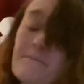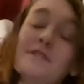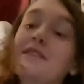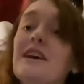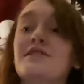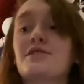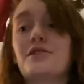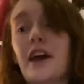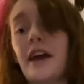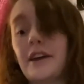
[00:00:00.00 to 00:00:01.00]

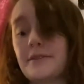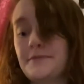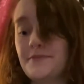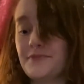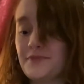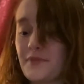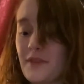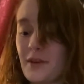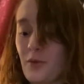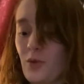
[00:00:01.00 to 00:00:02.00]
yesterday
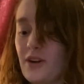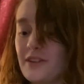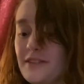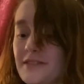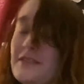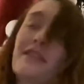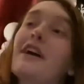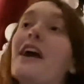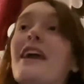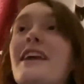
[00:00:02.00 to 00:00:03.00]
was
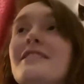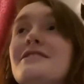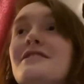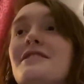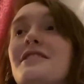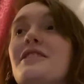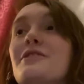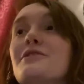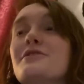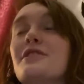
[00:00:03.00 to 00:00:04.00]
8
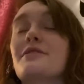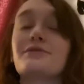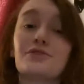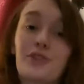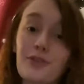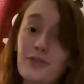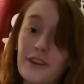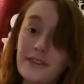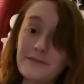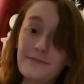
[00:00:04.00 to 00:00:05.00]
years of
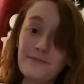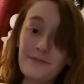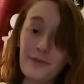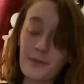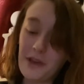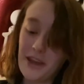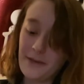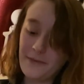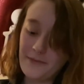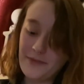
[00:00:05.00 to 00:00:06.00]
journaling for me.
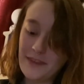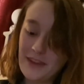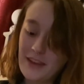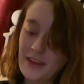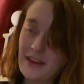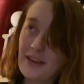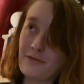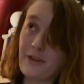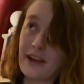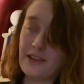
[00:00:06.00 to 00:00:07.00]

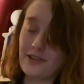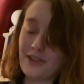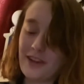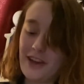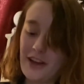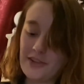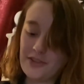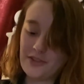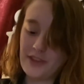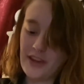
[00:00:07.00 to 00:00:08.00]
Regularly, I
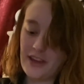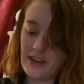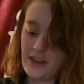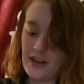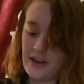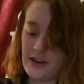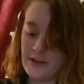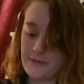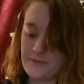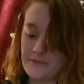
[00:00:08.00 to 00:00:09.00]
should say.
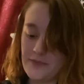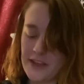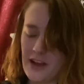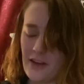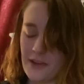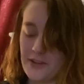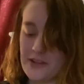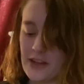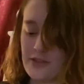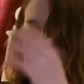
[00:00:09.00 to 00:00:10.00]
Like, obviously
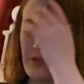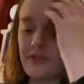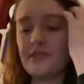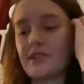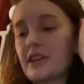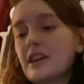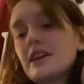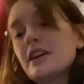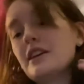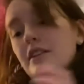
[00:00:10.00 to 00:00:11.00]
I journaled as a
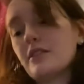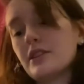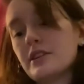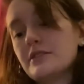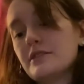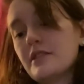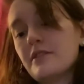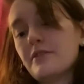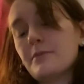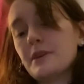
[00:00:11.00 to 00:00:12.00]
kid and all that stuff,
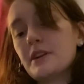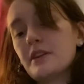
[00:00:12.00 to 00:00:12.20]
but